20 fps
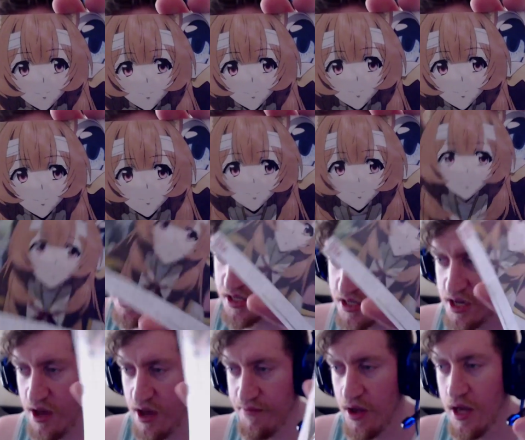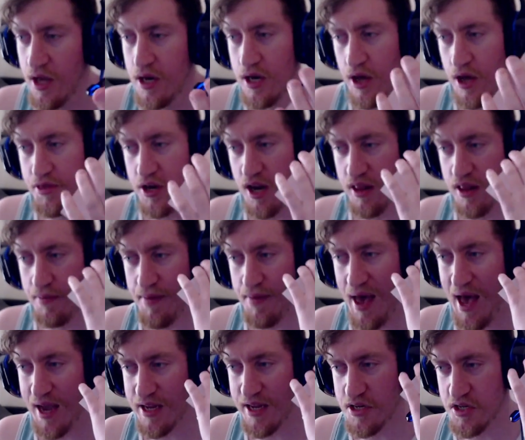shopping and stuff. Nothing on the
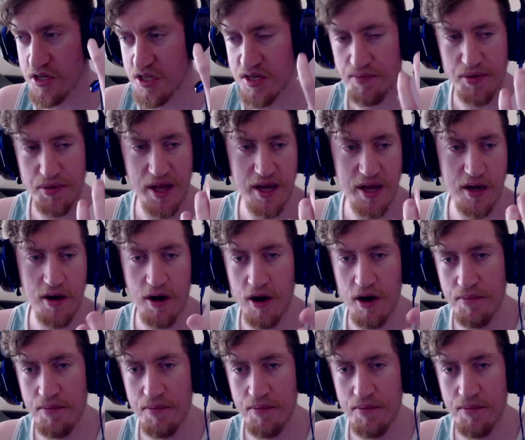back, it's just a blank card,